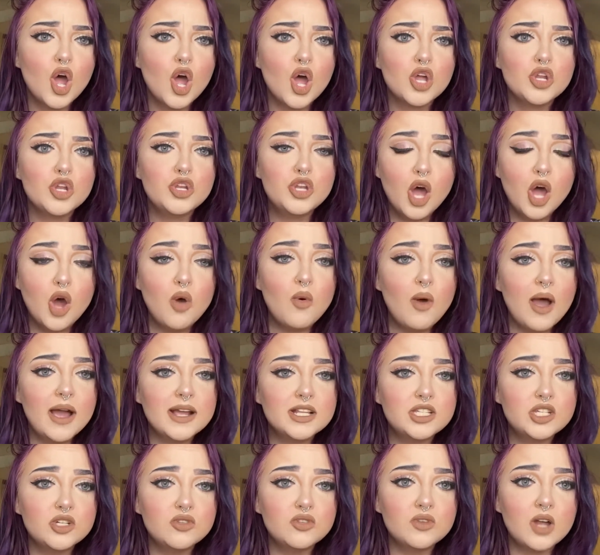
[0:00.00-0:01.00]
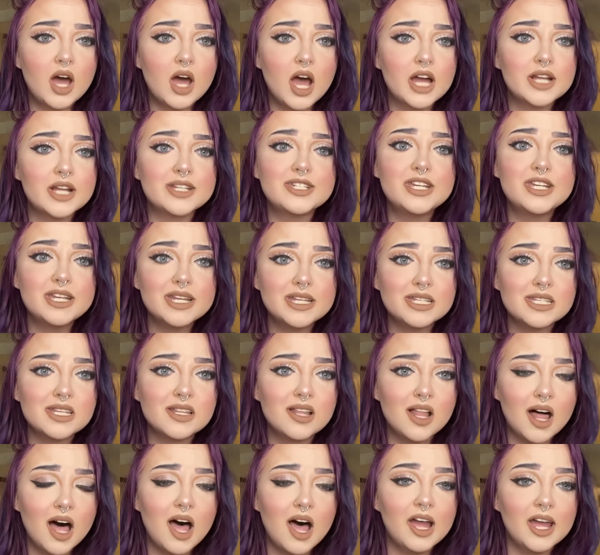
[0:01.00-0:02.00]
no, I do not. She is
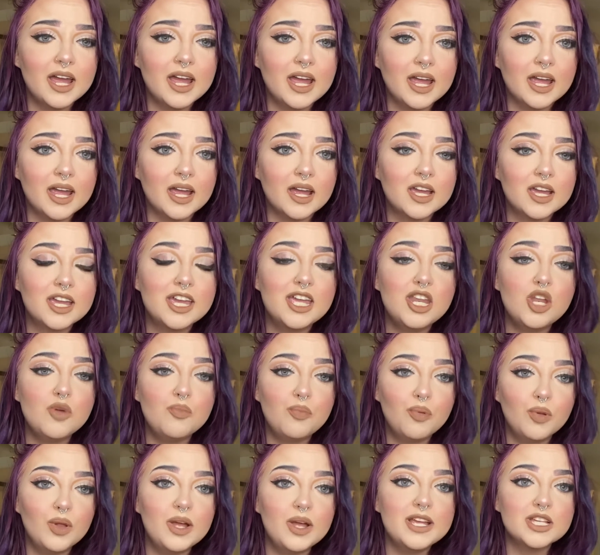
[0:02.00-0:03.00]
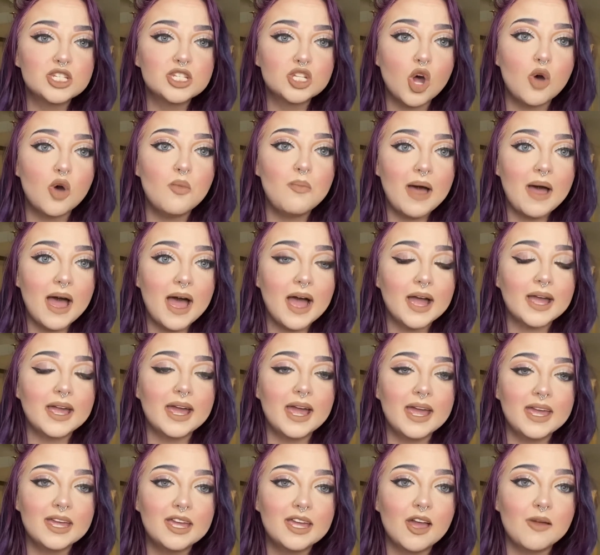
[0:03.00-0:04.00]
lying. Can you please go back
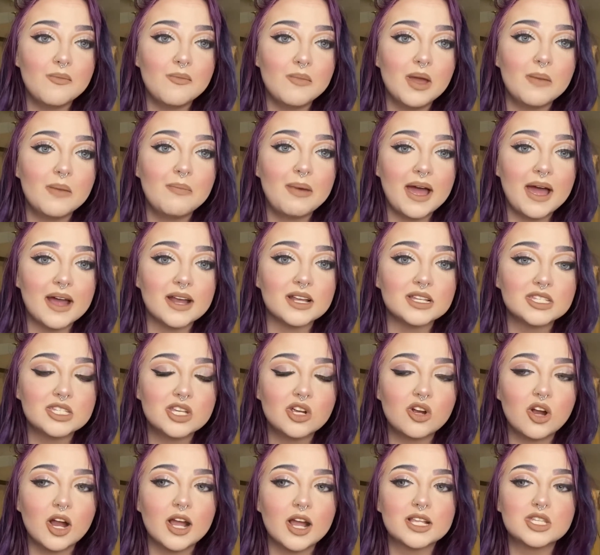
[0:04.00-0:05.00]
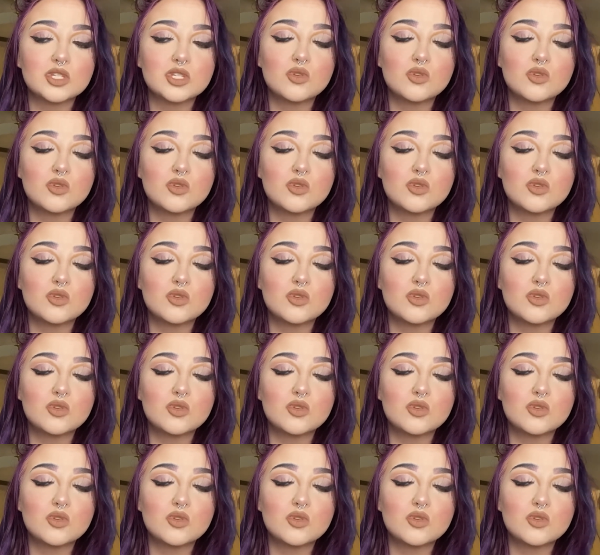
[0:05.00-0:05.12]
and get me a pack of cigarettes?